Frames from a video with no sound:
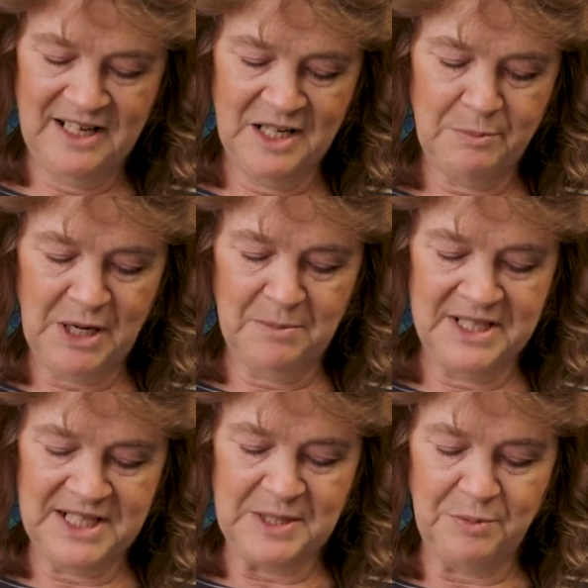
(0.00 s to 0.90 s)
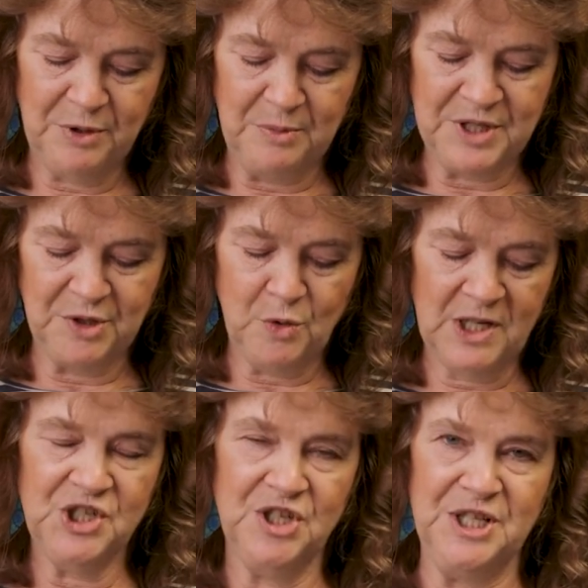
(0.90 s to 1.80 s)
and about my disappointment and
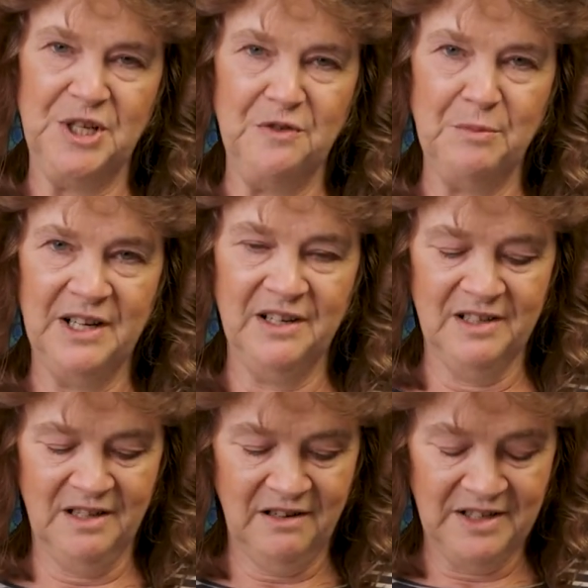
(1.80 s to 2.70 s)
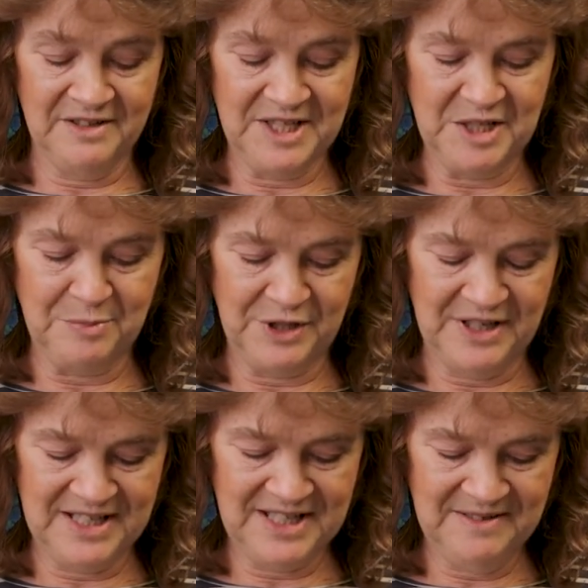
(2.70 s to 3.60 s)
questions over my unanswered
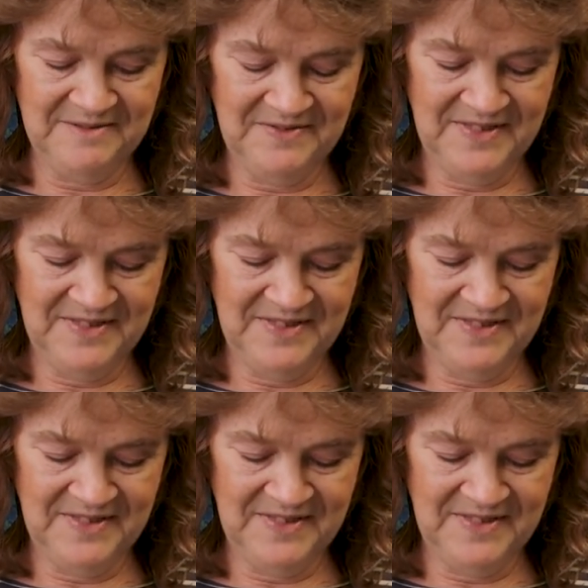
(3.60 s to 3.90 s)
prayers.